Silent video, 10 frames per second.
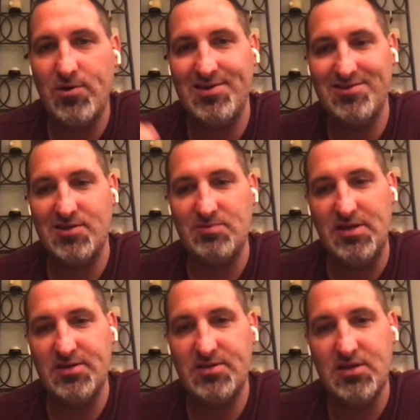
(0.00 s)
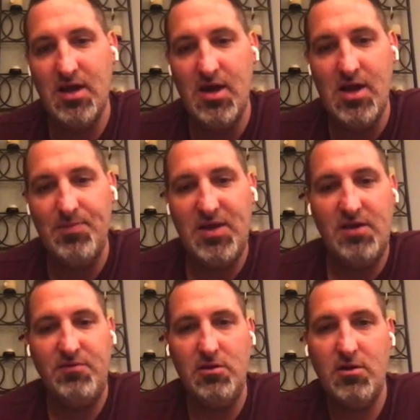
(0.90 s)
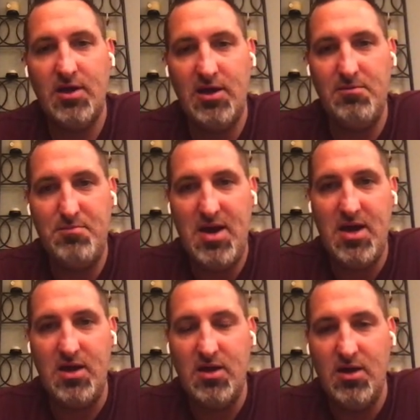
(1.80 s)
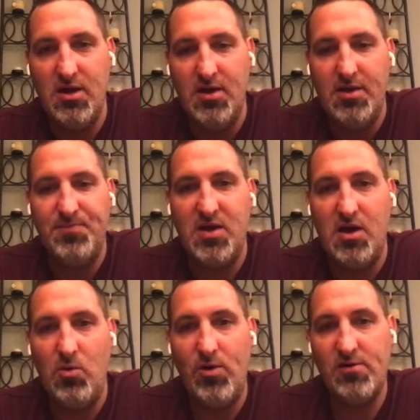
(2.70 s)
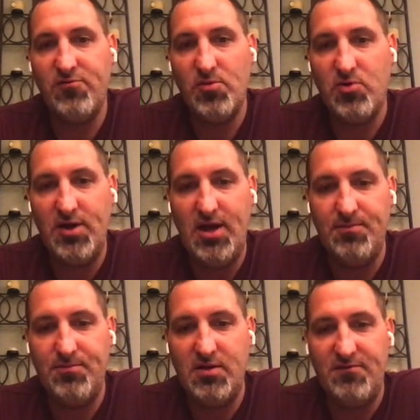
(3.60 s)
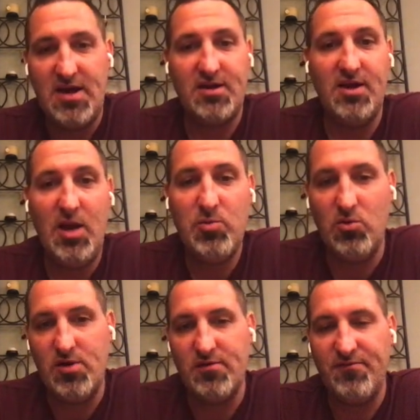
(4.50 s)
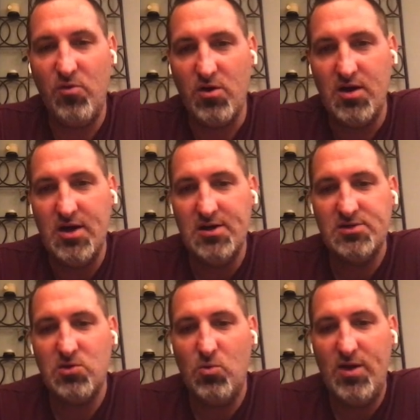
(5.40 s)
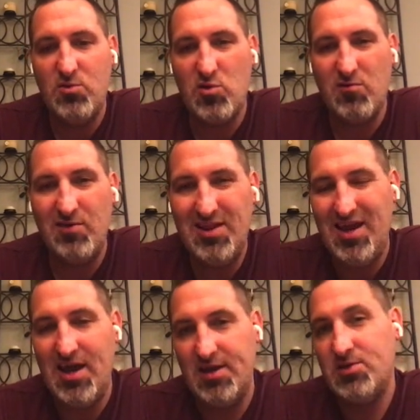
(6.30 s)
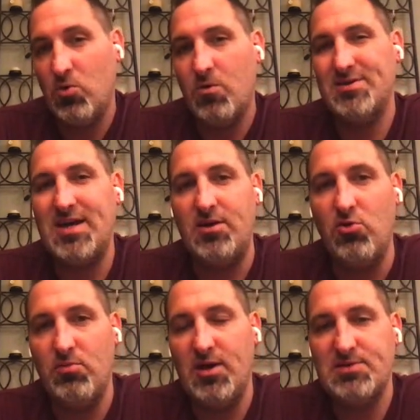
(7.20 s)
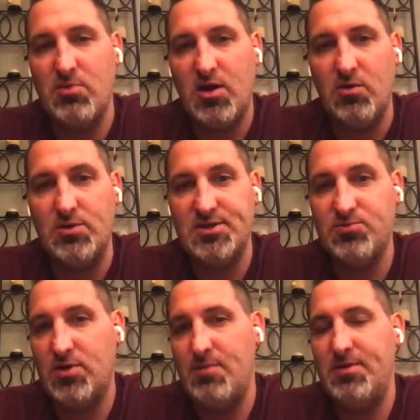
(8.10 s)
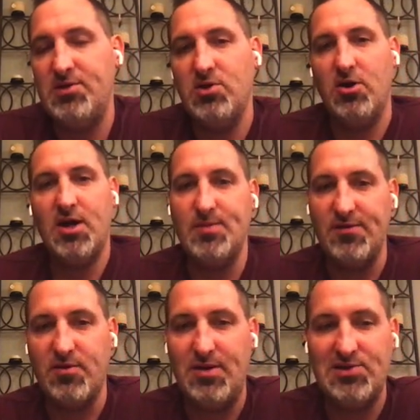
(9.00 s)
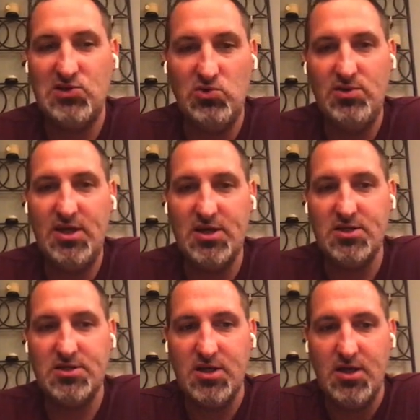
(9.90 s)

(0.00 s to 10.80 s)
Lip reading: to 6 months. And if you look in May, we were at 4.8. In fact, in April, we were at 4. So we were really headed towards that normalized market, which is what I've been talking about for about 2 years.